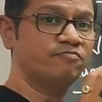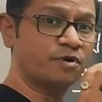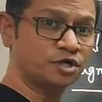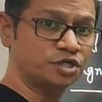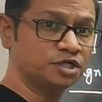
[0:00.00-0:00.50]

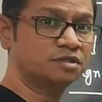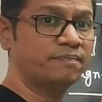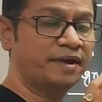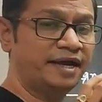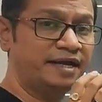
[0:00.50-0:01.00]
brushes
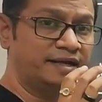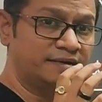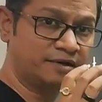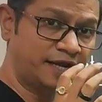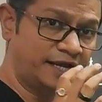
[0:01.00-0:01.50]

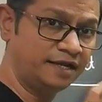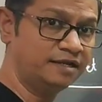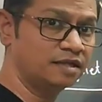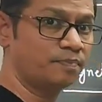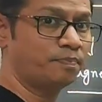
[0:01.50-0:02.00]

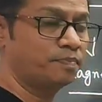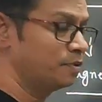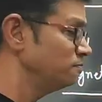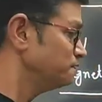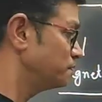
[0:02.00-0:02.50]
maintain
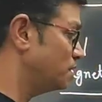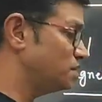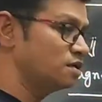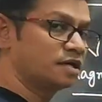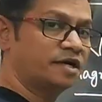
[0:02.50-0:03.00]
the
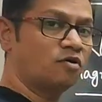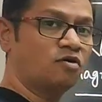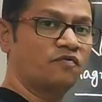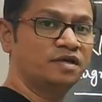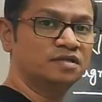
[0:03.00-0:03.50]
circuit
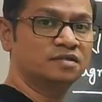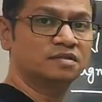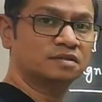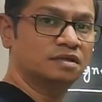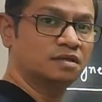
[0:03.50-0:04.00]

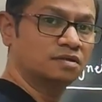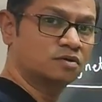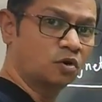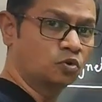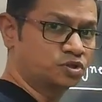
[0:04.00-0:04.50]
always
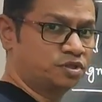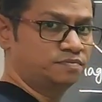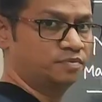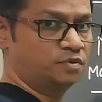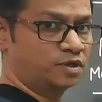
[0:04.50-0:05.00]

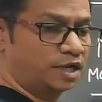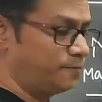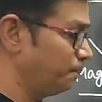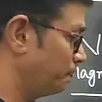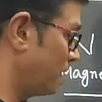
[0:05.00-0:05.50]
closed.
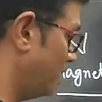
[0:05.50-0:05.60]
Okay,